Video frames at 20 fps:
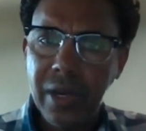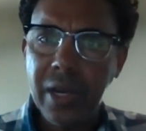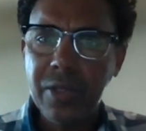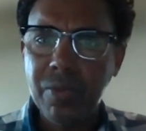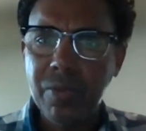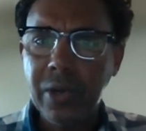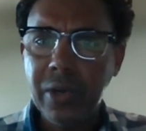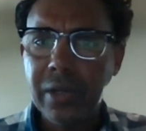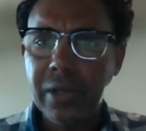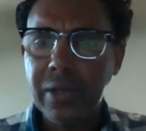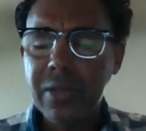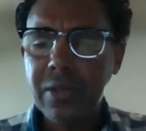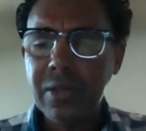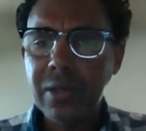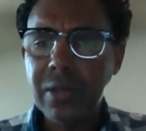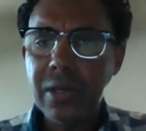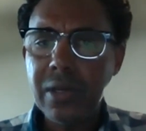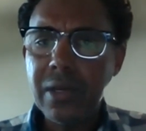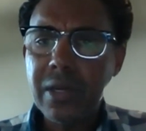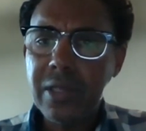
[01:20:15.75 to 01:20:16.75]
as well as
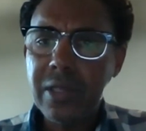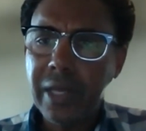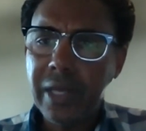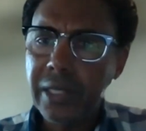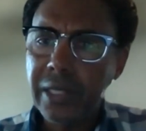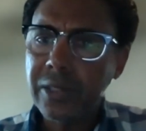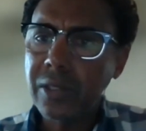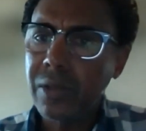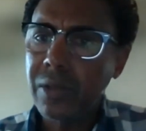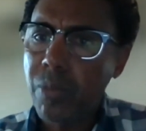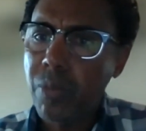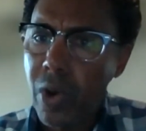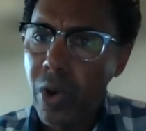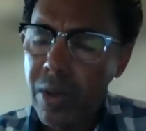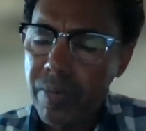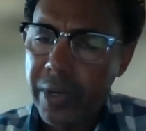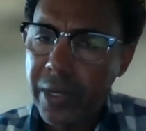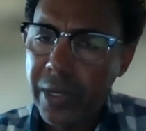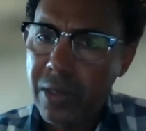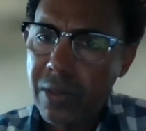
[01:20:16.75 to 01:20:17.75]
schedule
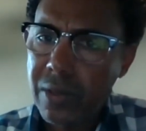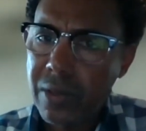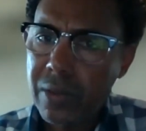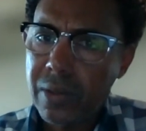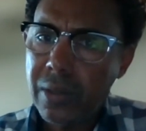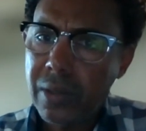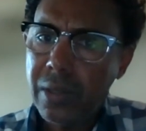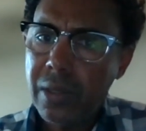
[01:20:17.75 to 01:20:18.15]
appointments